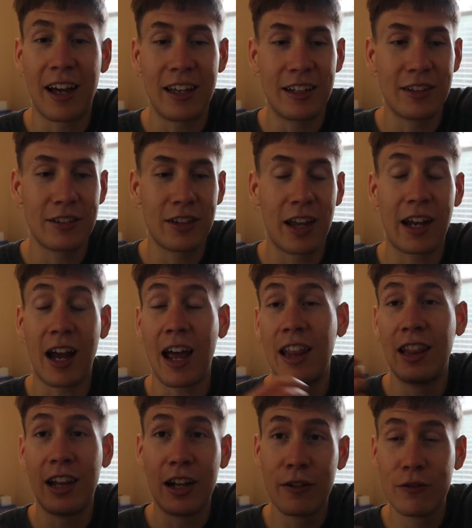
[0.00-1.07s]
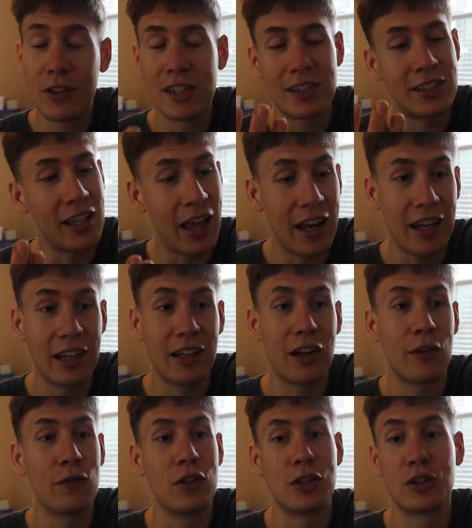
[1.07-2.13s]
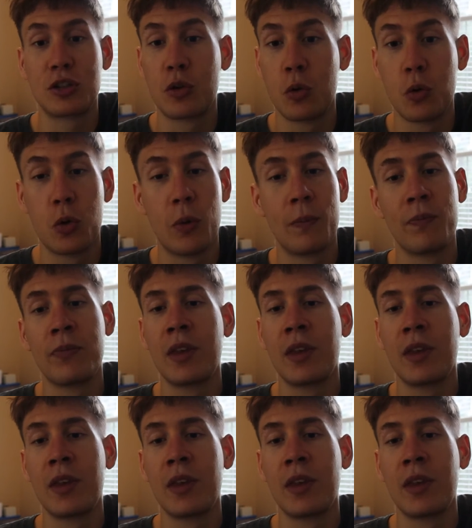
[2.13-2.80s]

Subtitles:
I love the setting of the school